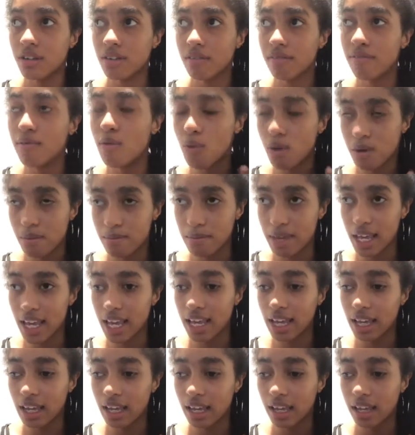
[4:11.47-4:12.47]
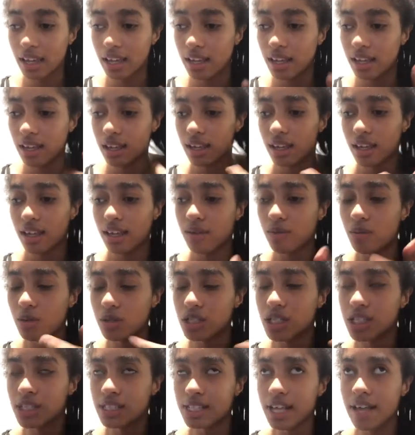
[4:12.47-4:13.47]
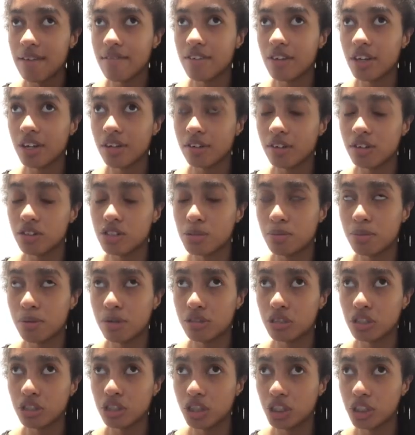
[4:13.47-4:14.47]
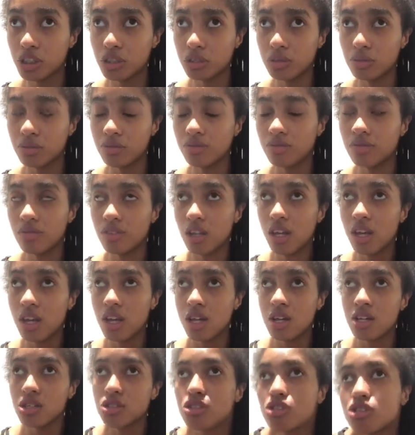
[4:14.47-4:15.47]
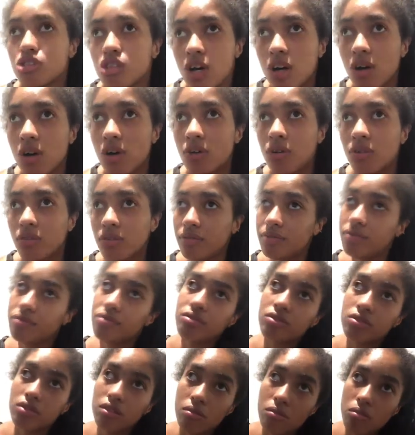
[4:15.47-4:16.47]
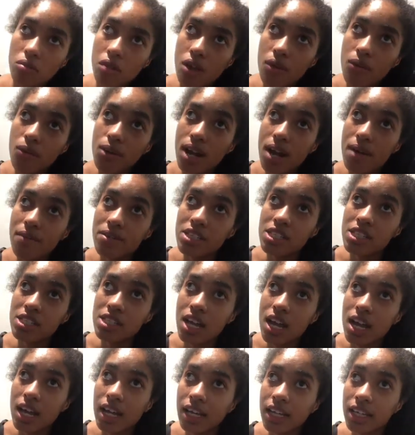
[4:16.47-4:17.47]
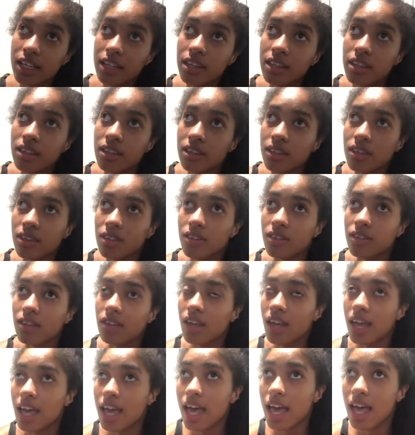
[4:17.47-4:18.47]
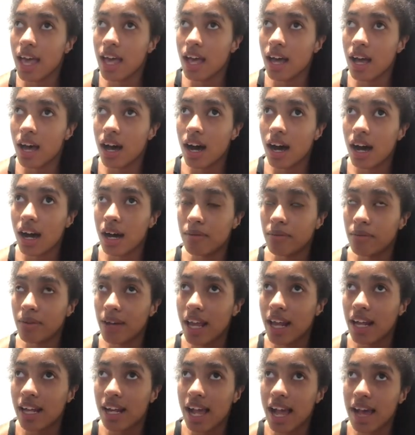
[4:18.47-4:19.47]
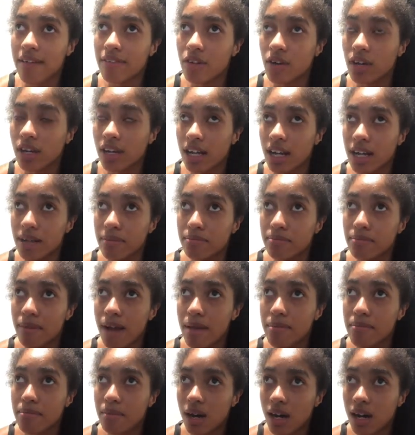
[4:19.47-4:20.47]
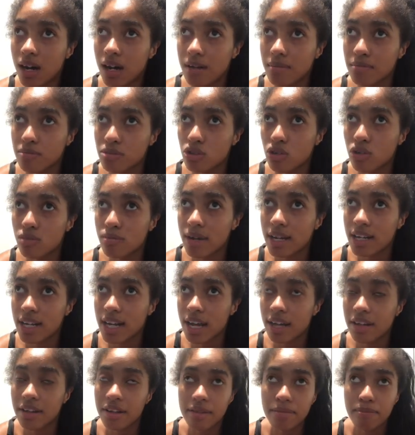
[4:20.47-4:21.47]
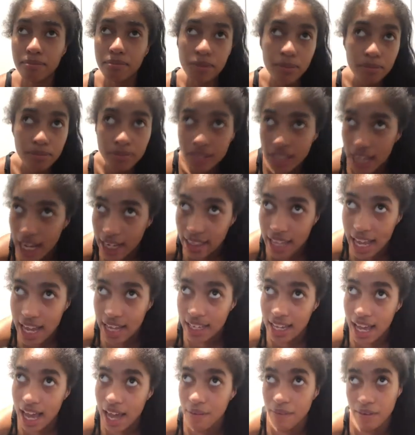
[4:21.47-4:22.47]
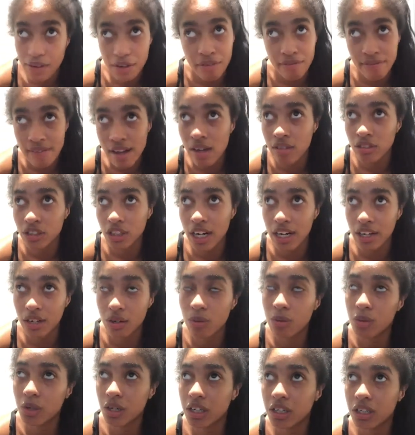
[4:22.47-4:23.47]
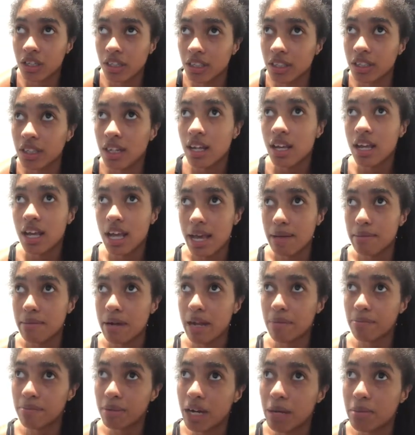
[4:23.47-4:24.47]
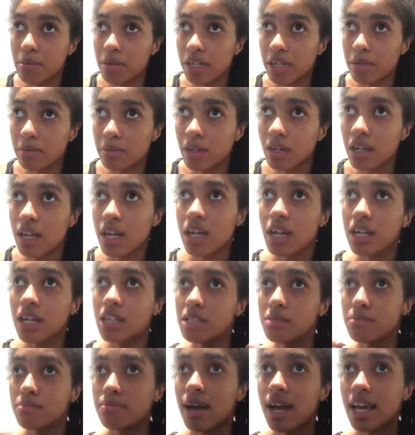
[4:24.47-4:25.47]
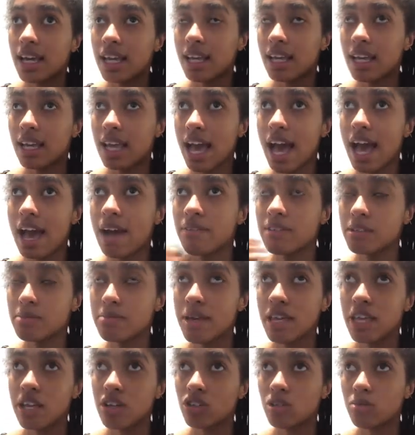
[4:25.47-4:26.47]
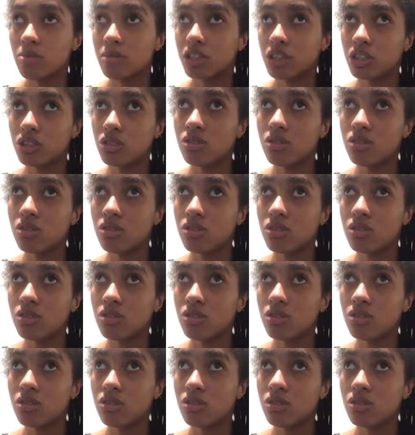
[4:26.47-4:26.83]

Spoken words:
for me. What's a 7-year-old supposed to do? So when I was 9, 8 and a half going on 9, my mom told my dad, take that cat where you found her. I don't want her in my apartment anymore, because my cat was making me so much